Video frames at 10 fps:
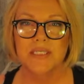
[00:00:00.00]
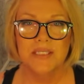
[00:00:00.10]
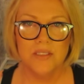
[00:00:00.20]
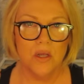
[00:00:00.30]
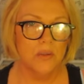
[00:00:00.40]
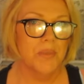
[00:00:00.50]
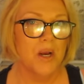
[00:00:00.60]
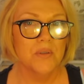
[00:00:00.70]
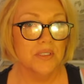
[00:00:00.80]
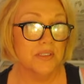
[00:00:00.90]
he's all
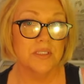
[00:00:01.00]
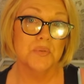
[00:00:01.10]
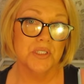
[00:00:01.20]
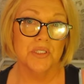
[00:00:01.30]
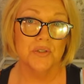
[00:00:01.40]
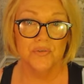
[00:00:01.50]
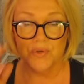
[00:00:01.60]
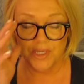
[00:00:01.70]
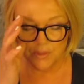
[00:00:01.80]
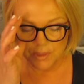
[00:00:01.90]
about in this particular
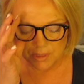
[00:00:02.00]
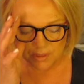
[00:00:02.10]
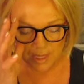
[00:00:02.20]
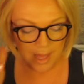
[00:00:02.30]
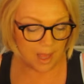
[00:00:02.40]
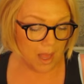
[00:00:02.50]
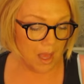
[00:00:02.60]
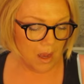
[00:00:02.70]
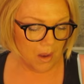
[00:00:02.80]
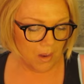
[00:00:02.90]
fragrance.
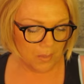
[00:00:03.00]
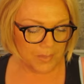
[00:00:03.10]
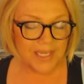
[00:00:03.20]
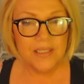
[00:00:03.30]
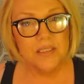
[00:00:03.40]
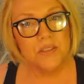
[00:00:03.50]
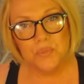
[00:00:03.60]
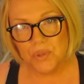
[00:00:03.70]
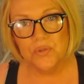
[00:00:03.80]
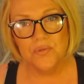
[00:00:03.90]
Um, and it is
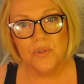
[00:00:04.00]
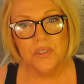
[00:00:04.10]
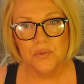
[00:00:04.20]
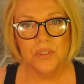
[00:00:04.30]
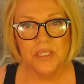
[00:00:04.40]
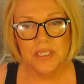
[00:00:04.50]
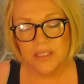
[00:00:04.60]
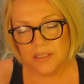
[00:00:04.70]
beautiful, it really